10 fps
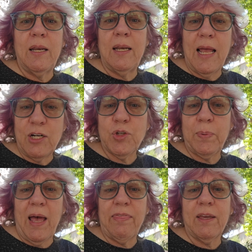
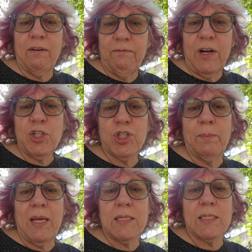naturopathic and functional
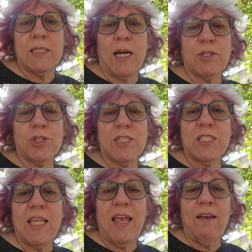medicine doctors
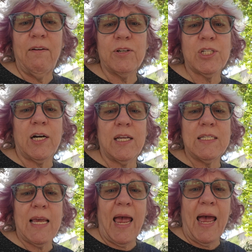is they are
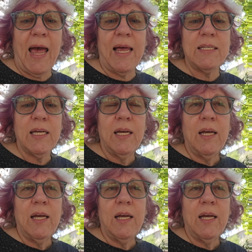starting to add